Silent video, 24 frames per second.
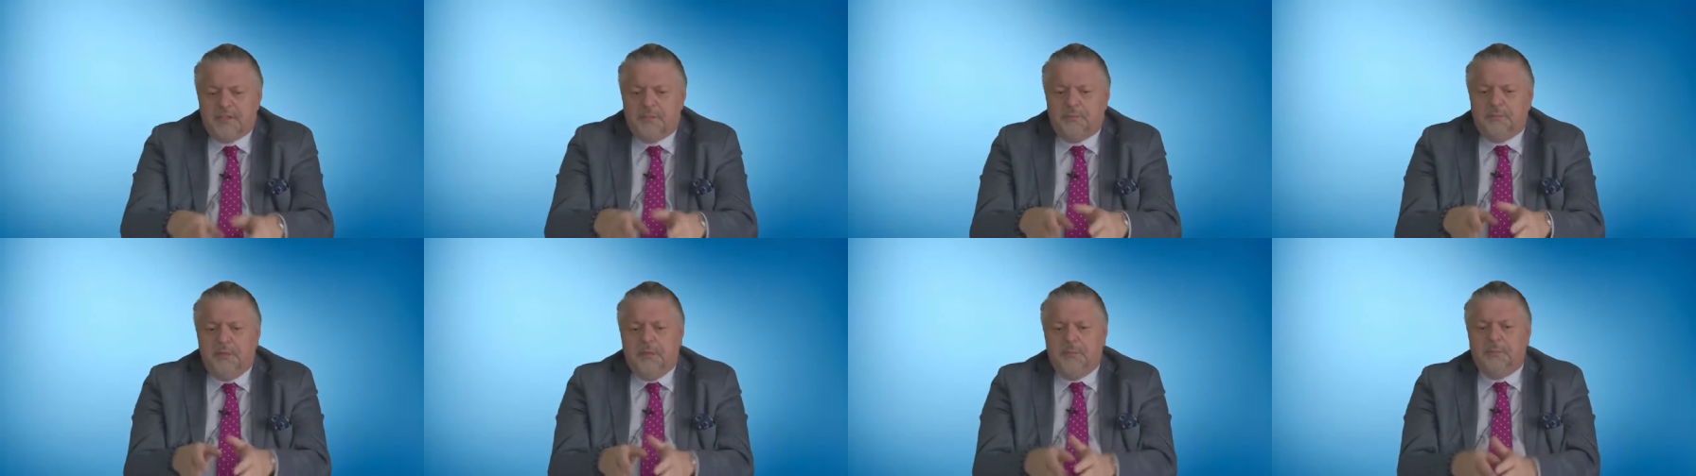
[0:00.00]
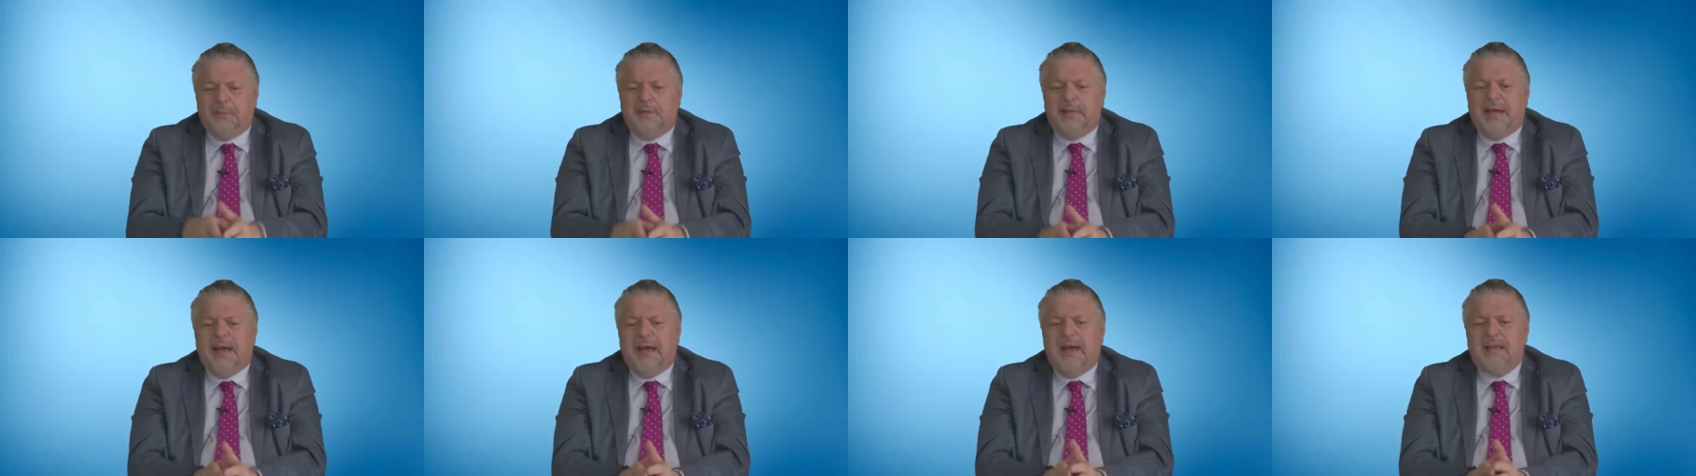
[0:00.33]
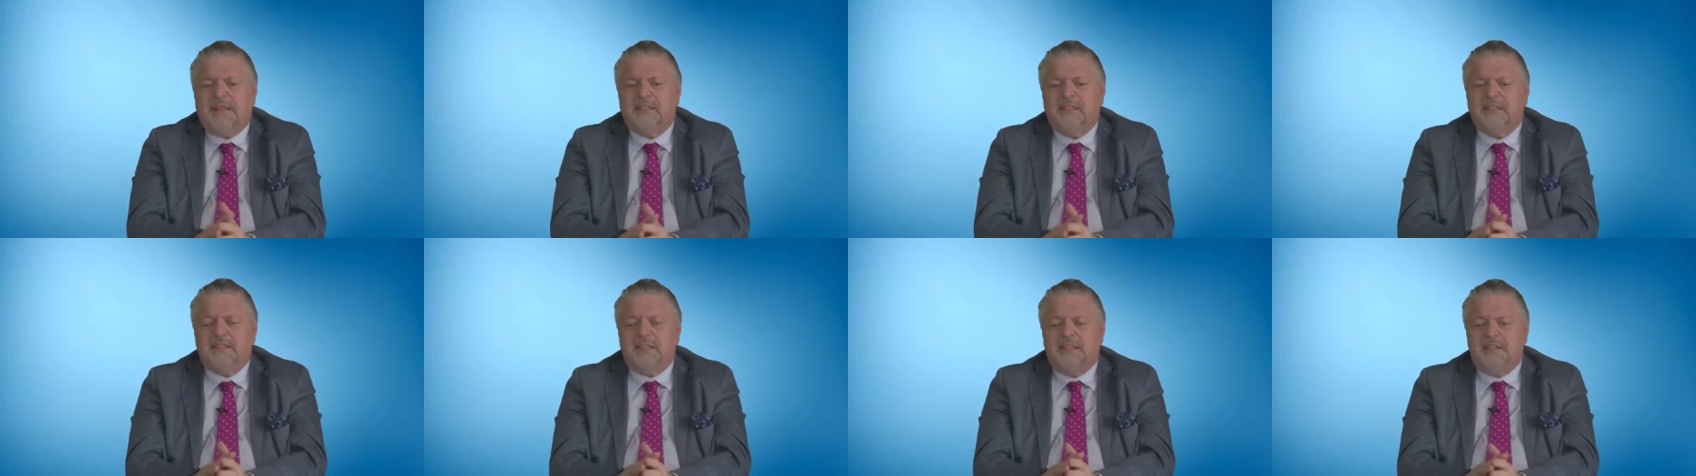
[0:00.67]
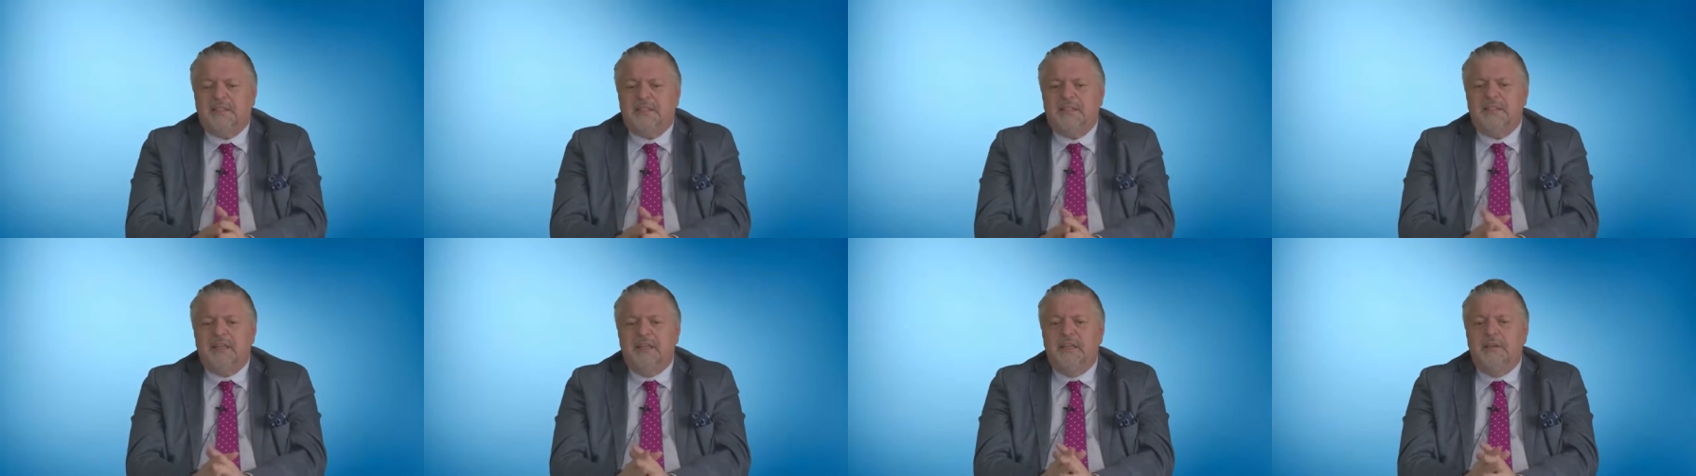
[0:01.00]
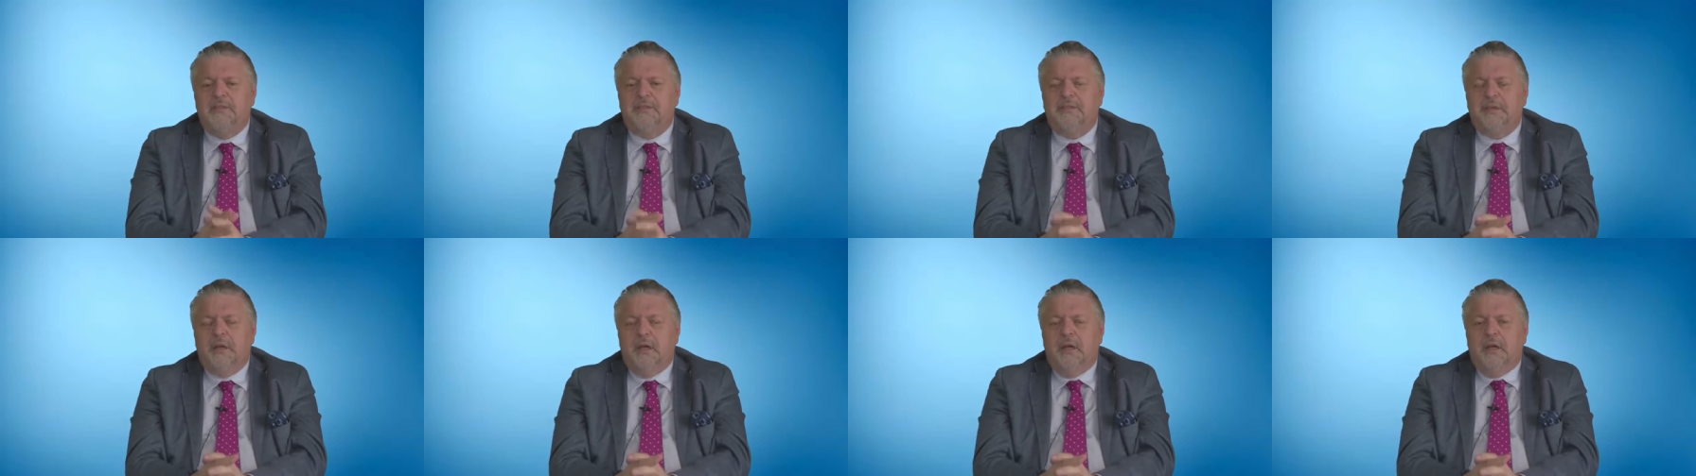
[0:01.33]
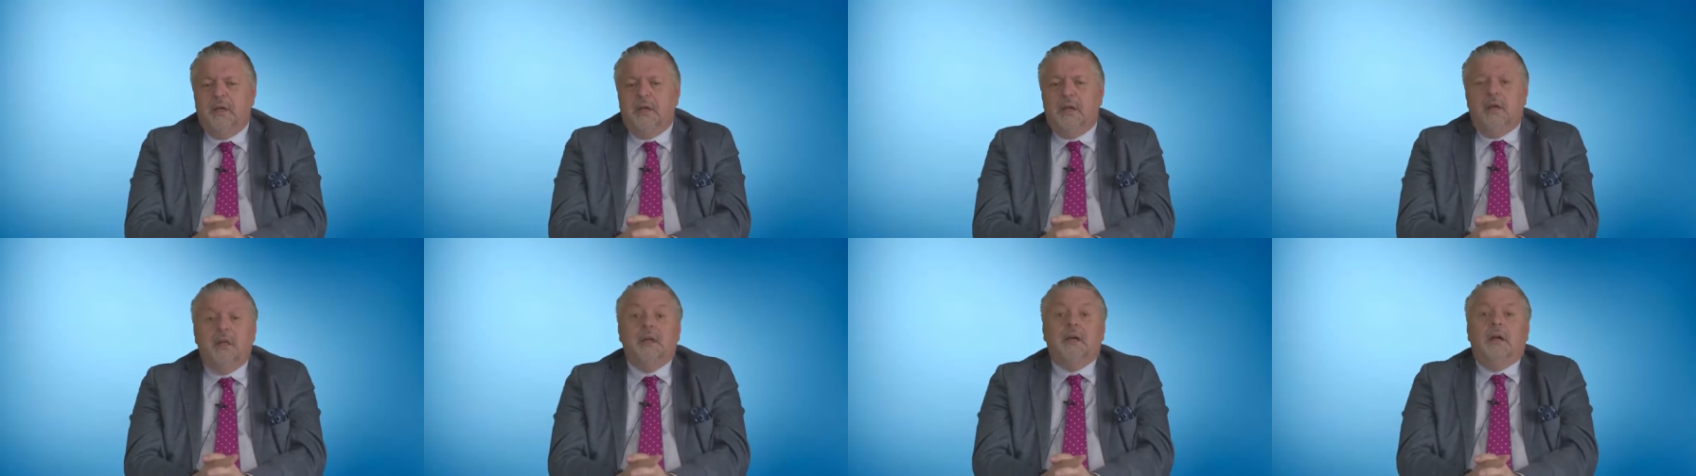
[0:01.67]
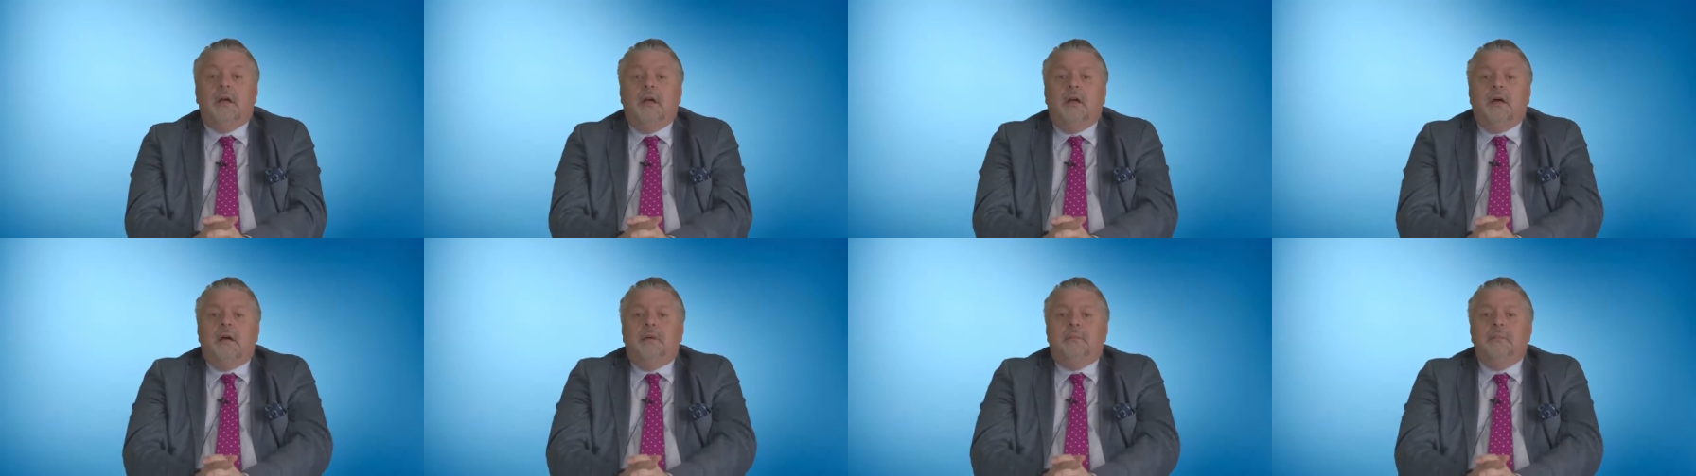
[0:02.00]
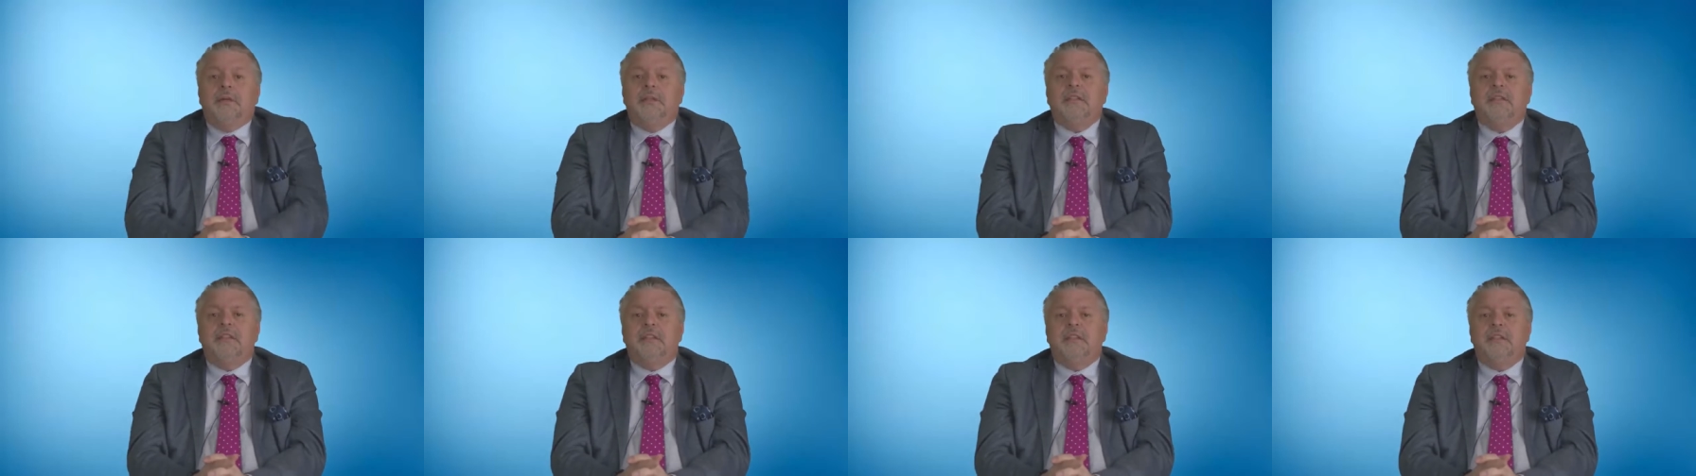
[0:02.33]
people asked Steve uh, Mr.